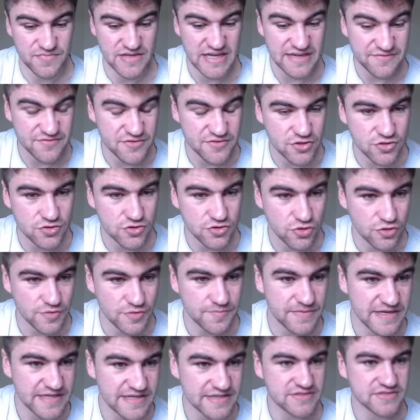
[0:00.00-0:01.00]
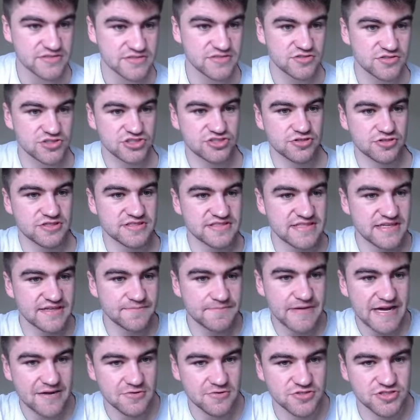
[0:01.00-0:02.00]
Even though Lloyd Meek, you sort of see
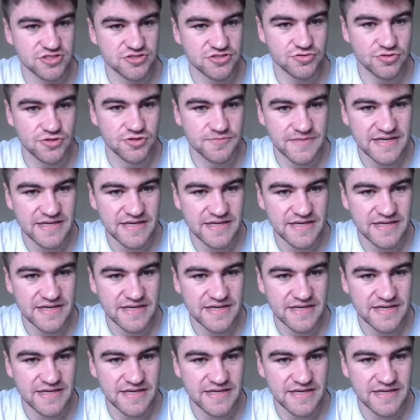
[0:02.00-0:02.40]
Parrish and Lloyd